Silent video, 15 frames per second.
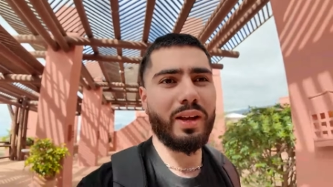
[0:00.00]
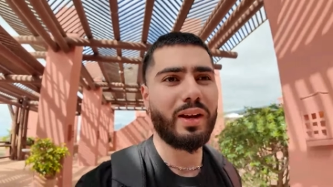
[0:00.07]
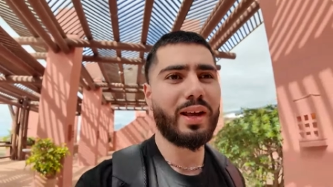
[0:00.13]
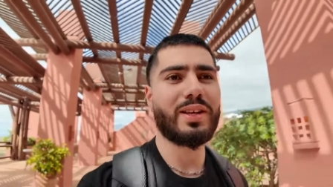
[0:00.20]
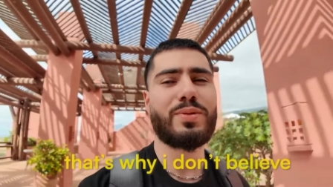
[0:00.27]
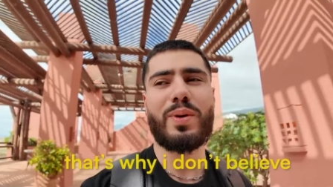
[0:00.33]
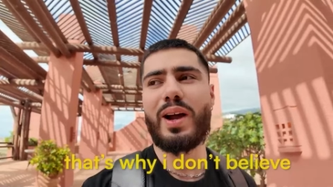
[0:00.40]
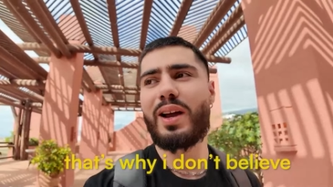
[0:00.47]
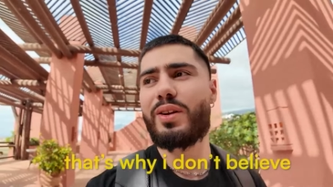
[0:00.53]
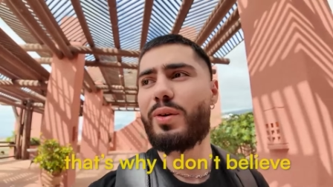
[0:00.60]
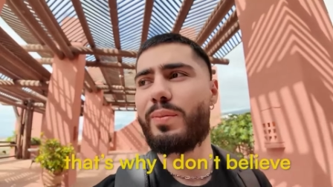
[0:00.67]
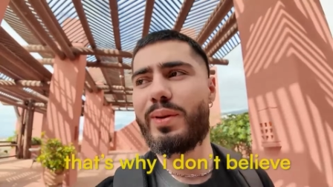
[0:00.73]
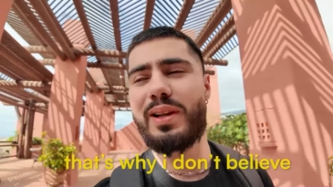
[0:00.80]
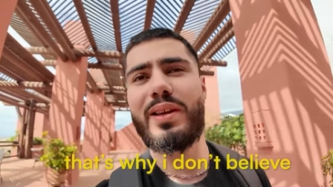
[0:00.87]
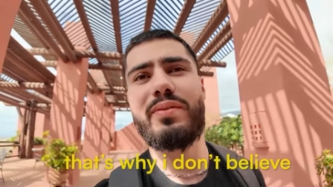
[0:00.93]
Yeah, that's why I
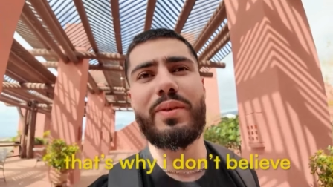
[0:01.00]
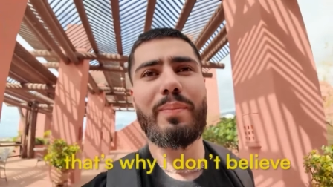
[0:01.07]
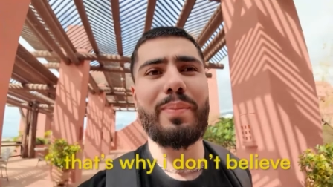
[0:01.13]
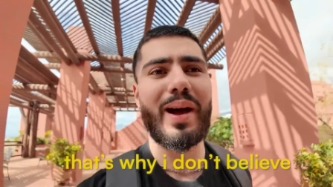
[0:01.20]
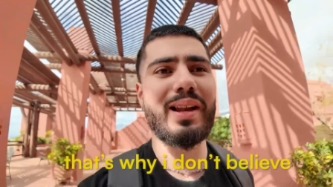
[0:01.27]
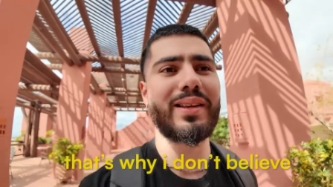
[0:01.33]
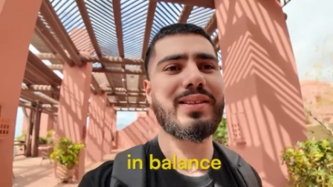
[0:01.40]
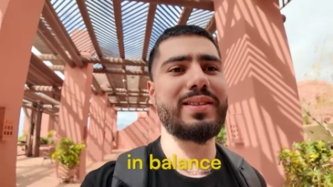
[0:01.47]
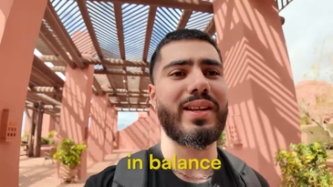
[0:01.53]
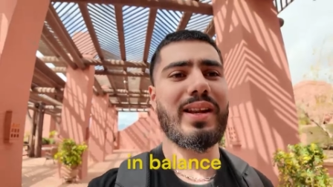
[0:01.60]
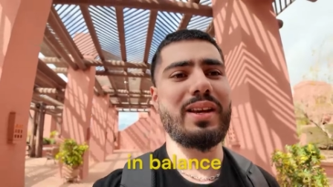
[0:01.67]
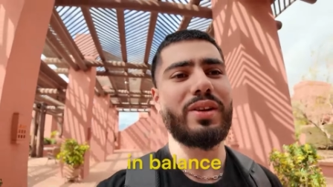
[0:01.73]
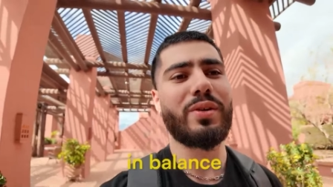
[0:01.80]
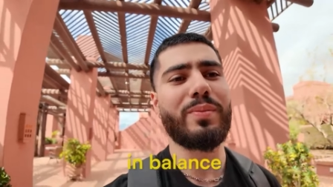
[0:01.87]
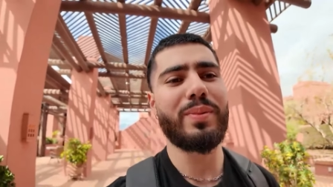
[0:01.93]
don't believe in balance
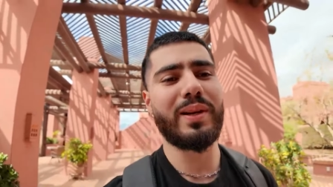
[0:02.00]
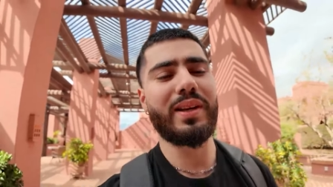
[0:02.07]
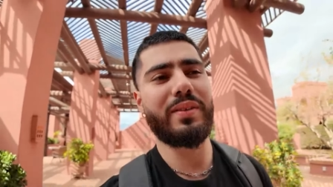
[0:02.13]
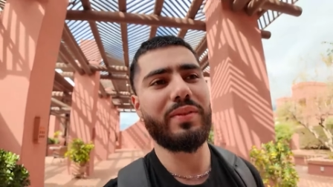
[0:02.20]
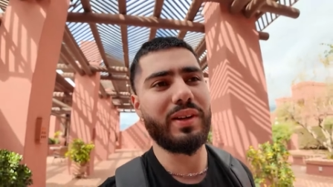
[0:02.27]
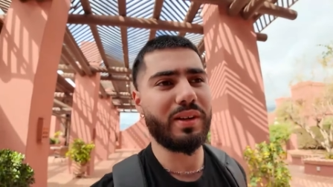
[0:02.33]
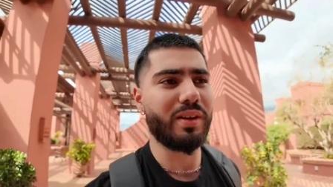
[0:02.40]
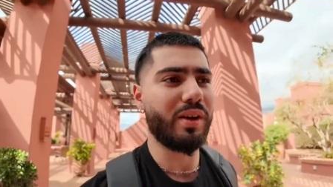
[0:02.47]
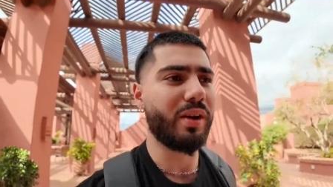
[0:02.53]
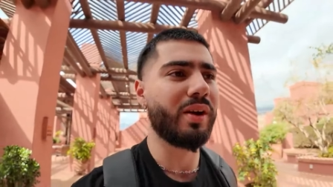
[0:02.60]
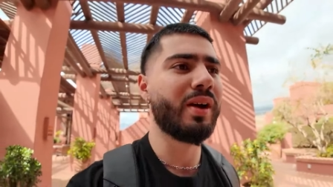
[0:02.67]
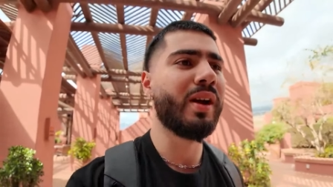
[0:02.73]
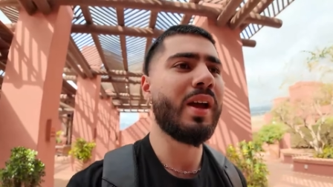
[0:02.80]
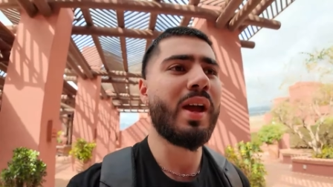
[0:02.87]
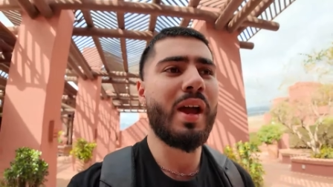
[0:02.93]
and I don't believe in, you
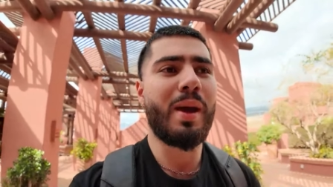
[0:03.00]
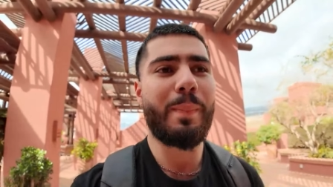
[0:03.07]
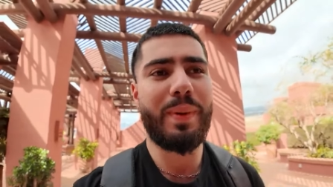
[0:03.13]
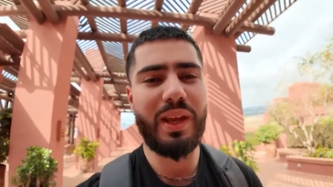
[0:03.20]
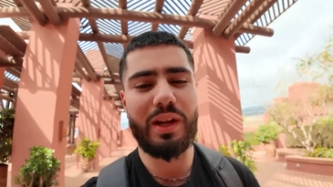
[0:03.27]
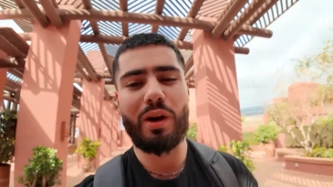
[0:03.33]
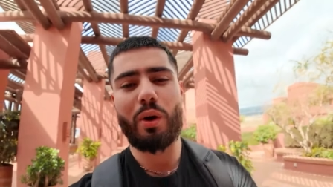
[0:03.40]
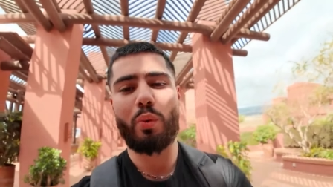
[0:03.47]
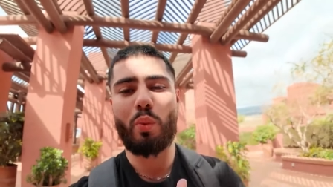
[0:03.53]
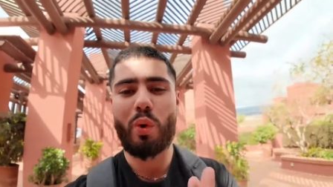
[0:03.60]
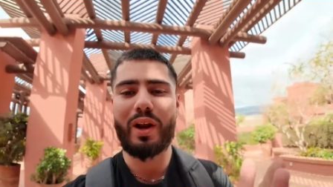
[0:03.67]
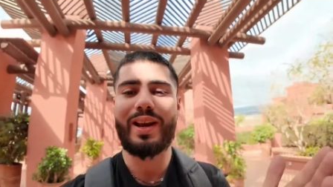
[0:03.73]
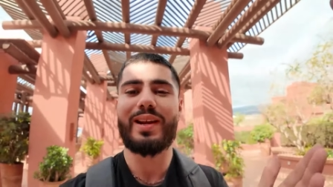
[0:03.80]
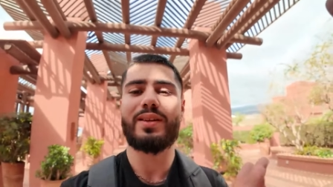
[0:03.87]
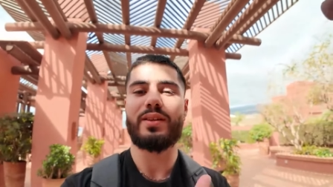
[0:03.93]
know, being on
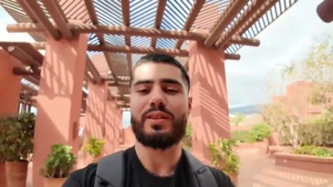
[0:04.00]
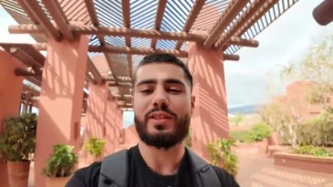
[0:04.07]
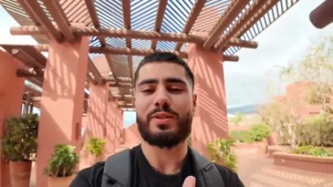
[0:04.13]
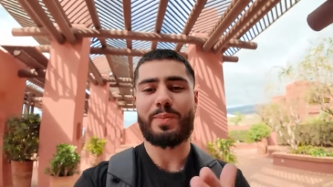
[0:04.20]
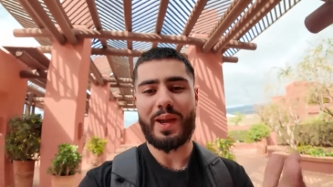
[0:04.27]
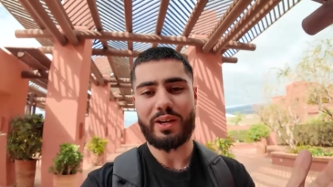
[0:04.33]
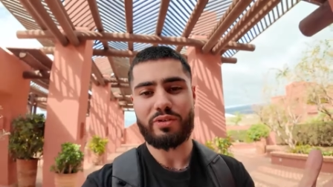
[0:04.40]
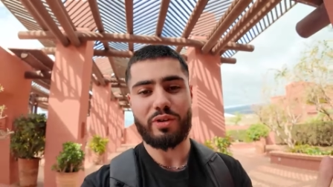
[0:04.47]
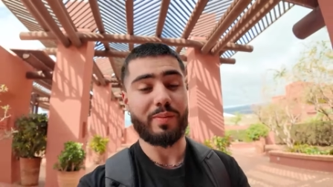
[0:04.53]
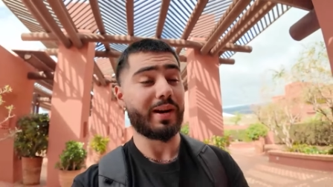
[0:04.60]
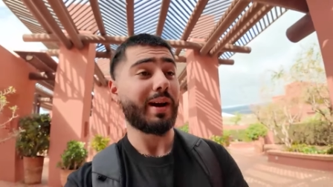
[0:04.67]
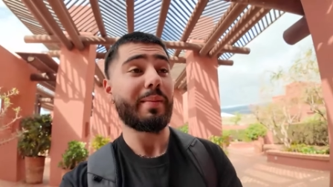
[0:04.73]
one end of the spectrum.